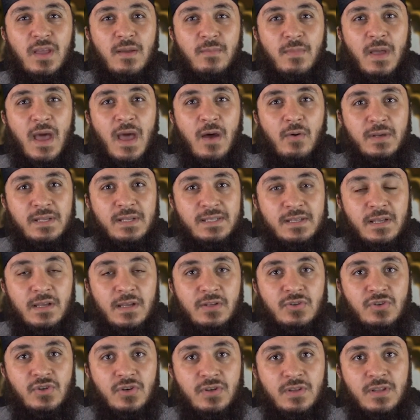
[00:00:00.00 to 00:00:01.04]
him, how he's
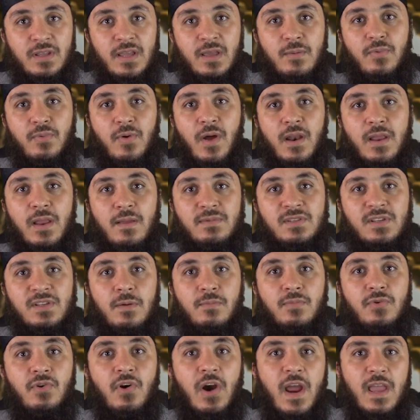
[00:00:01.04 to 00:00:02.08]
injured, he brought him
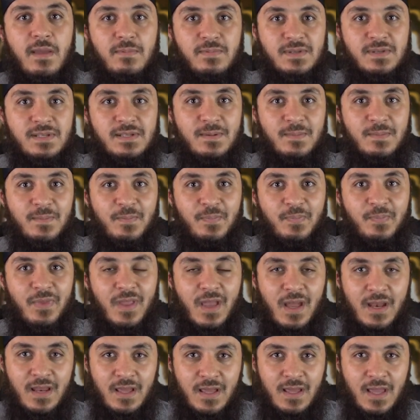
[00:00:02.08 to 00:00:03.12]
some grapes,
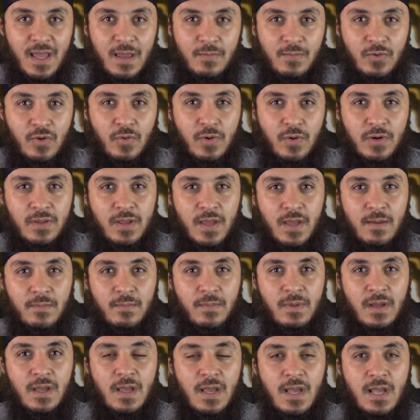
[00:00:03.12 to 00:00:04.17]
and he came toward
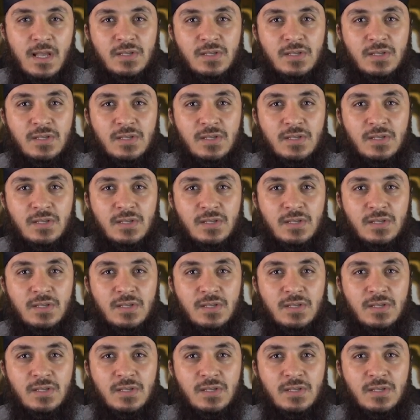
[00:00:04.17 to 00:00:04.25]
him.